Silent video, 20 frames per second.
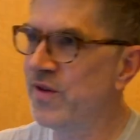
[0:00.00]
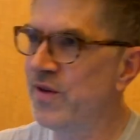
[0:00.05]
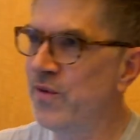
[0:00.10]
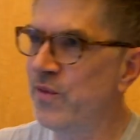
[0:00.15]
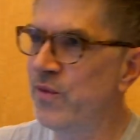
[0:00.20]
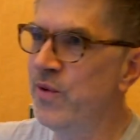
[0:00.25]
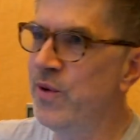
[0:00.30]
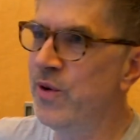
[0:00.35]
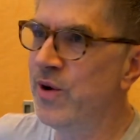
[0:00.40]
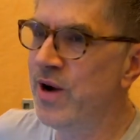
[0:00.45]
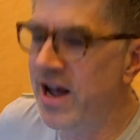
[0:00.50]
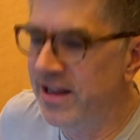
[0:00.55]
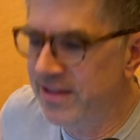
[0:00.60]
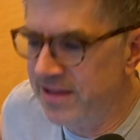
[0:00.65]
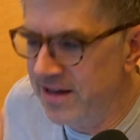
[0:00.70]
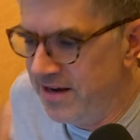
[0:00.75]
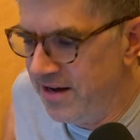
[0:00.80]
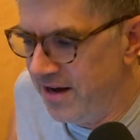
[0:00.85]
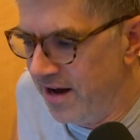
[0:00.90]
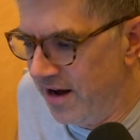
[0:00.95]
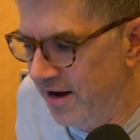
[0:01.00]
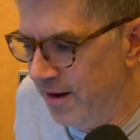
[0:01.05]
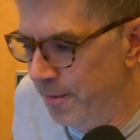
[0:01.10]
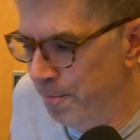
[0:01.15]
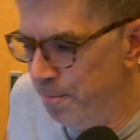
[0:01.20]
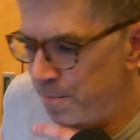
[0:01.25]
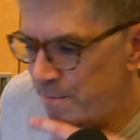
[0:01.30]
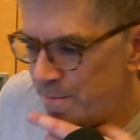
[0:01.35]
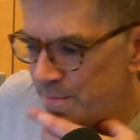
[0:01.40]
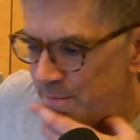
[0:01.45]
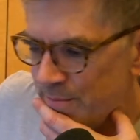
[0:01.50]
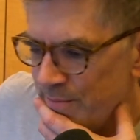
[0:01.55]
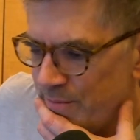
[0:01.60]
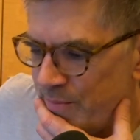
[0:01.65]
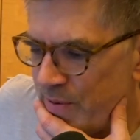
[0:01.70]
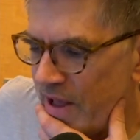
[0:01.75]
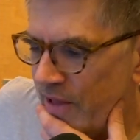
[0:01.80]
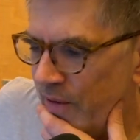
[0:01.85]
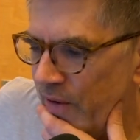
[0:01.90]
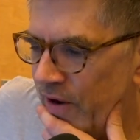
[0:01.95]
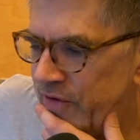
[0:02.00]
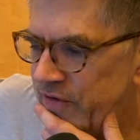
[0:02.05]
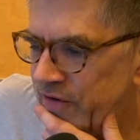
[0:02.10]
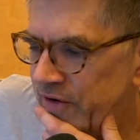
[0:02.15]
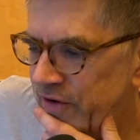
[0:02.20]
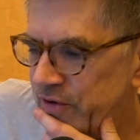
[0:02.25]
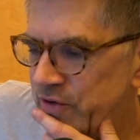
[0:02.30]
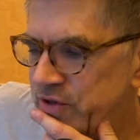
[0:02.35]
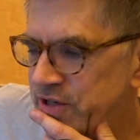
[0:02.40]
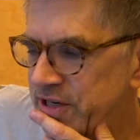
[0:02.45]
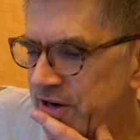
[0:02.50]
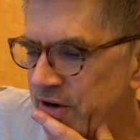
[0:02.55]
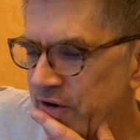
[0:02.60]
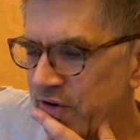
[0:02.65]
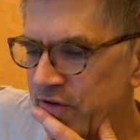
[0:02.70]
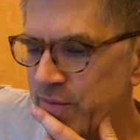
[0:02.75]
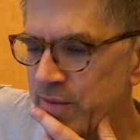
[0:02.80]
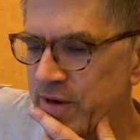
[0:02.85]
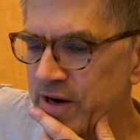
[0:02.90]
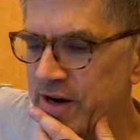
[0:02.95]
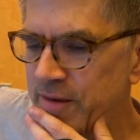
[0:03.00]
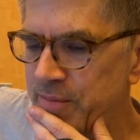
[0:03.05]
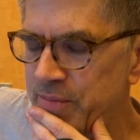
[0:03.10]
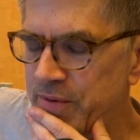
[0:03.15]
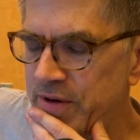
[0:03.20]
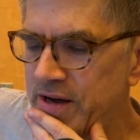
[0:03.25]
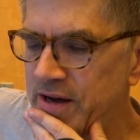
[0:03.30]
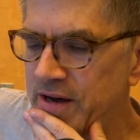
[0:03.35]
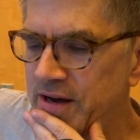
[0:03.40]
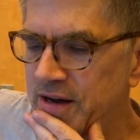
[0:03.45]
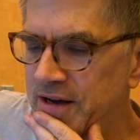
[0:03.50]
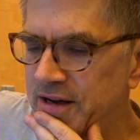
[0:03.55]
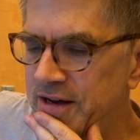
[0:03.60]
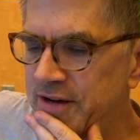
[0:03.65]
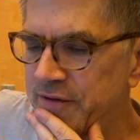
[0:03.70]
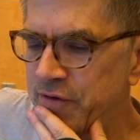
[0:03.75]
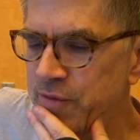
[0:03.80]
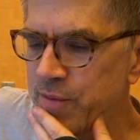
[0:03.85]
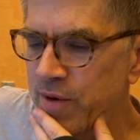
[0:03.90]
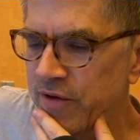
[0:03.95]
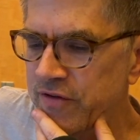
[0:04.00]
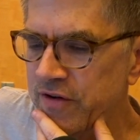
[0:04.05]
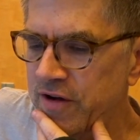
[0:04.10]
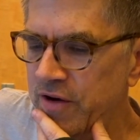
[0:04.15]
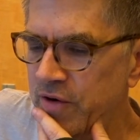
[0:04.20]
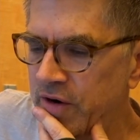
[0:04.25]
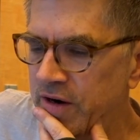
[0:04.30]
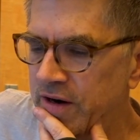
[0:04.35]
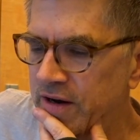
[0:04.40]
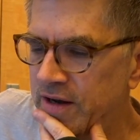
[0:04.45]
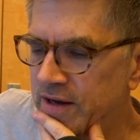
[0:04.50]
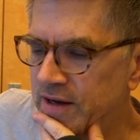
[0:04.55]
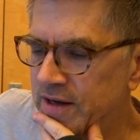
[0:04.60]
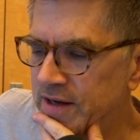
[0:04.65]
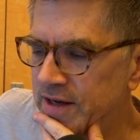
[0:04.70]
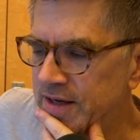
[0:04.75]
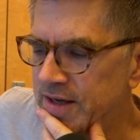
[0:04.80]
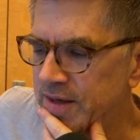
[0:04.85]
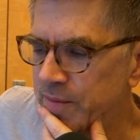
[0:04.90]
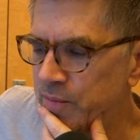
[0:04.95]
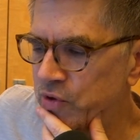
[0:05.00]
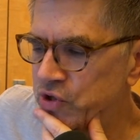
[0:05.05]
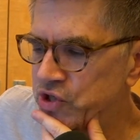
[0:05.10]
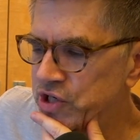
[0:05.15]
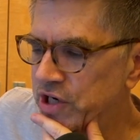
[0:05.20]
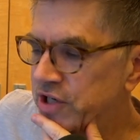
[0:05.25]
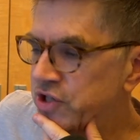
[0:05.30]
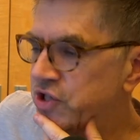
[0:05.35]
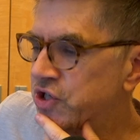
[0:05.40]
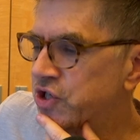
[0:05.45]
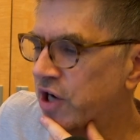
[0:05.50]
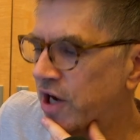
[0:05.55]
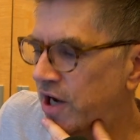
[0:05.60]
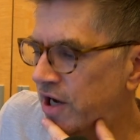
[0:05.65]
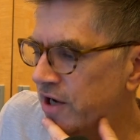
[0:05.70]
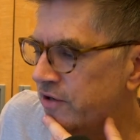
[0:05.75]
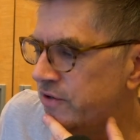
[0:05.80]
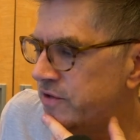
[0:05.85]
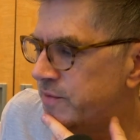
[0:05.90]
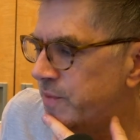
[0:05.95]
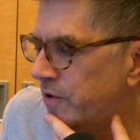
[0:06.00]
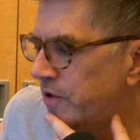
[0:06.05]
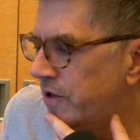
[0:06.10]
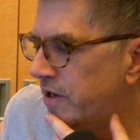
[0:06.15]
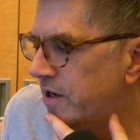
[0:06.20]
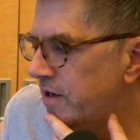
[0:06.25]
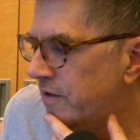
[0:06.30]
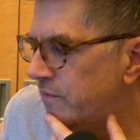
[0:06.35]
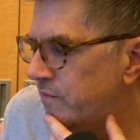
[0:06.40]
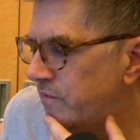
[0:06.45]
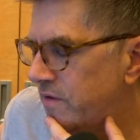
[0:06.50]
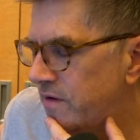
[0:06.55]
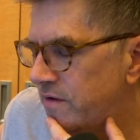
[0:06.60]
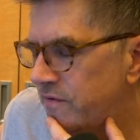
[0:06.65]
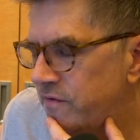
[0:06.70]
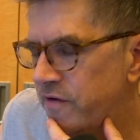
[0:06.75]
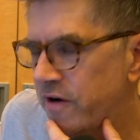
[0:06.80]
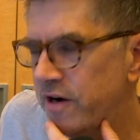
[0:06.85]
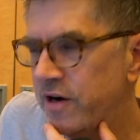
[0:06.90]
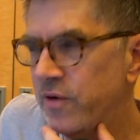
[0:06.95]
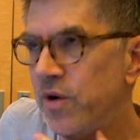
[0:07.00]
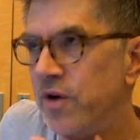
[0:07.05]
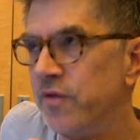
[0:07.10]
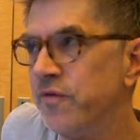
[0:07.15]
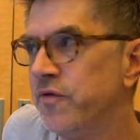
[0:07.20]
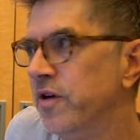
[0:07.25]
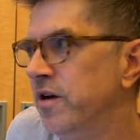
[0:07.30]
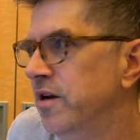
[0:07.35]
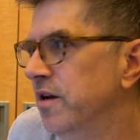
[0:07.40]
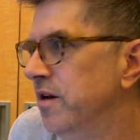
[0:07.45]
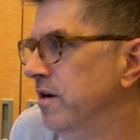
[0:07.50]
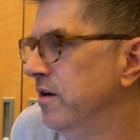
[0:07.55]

We were at the Palo Alto Tinkers meetup a few months ago, and Munjal Shah, who's building a very well-funded,